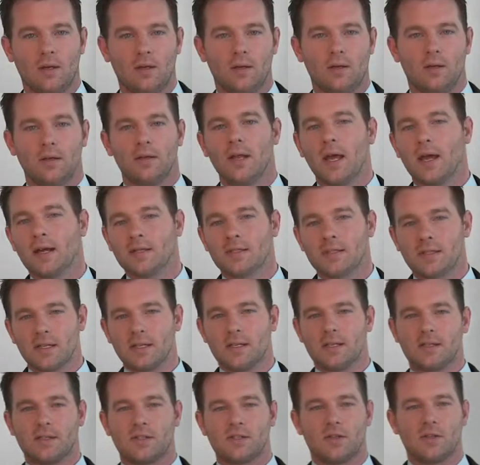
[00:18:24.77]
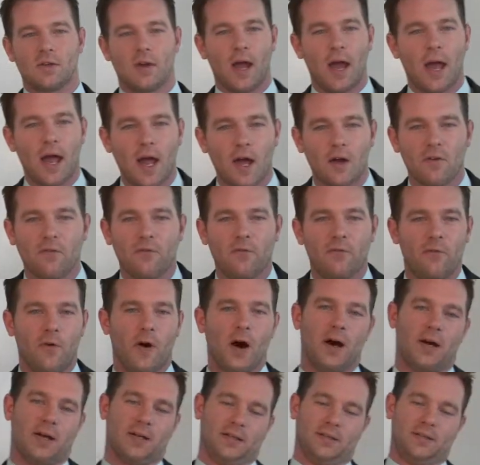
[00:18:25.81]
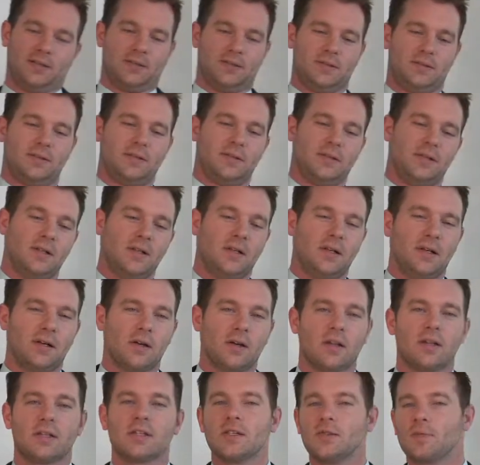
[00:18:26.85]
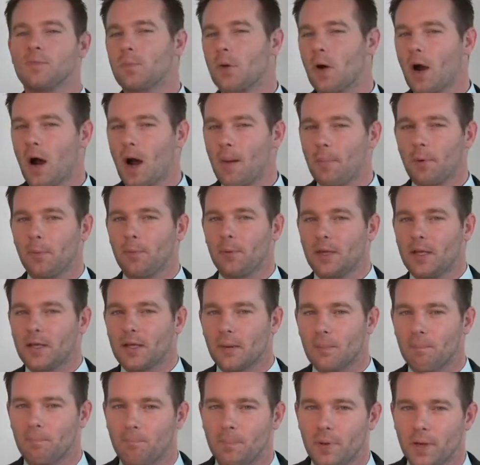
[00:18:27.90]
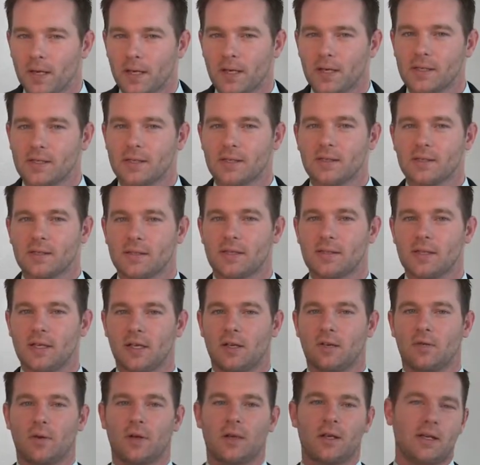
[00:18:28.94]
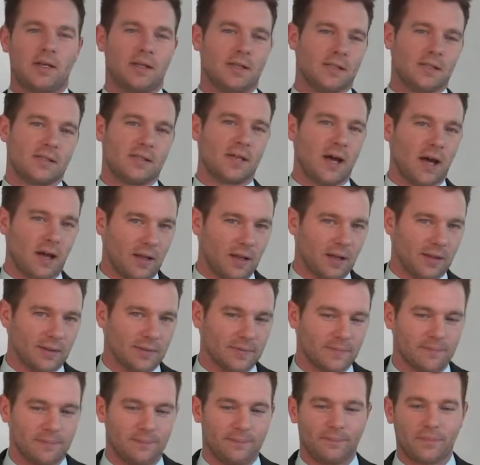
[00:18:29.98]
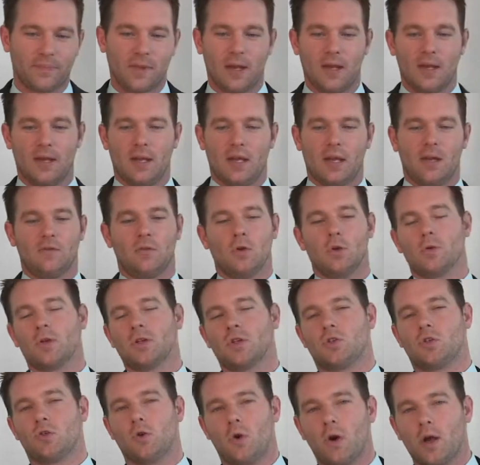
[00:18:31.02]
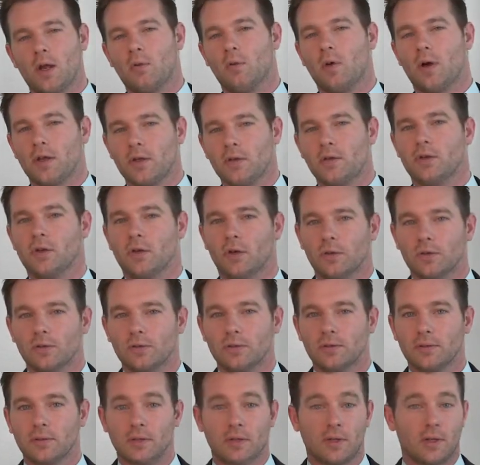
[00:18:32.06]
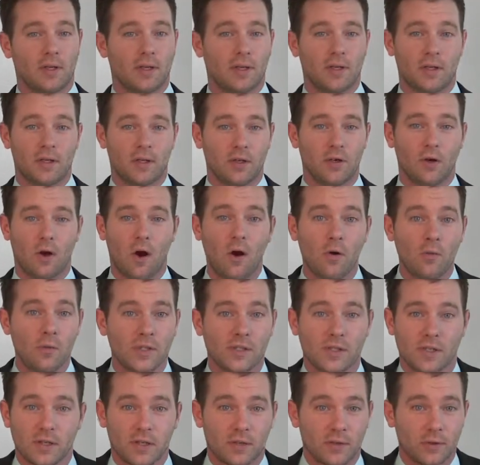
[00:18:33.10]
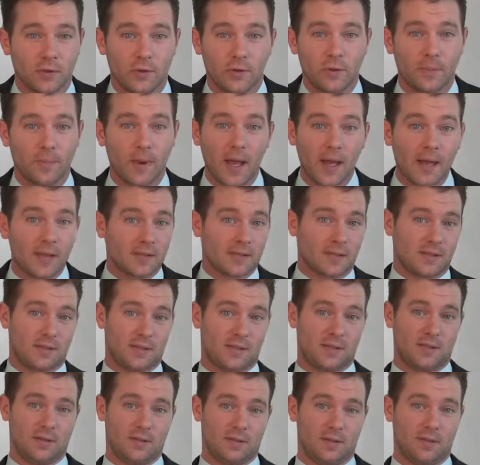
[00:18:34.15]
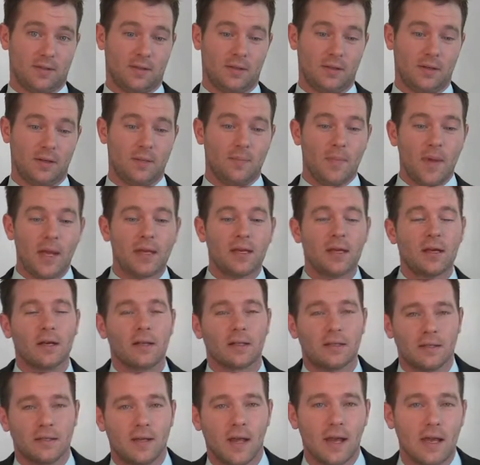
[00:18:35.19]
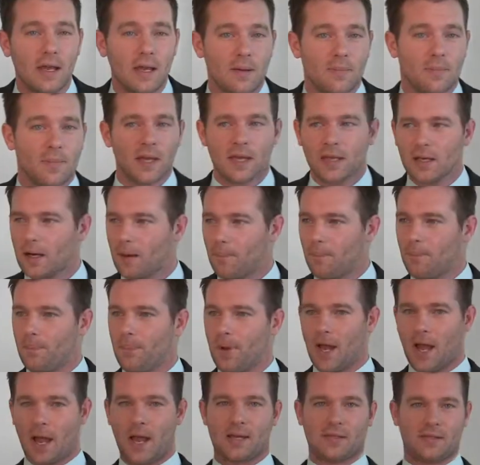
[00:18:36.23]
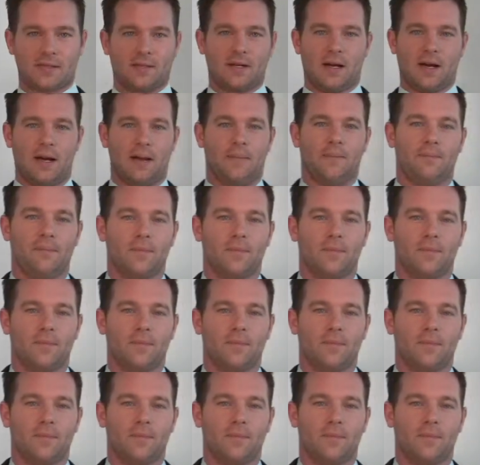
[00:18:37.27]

Next is to have fun. This is probably the biggest secret in selling. If you enjoy what you do, you're always going to do your best. Make it a game. Make it a pastime.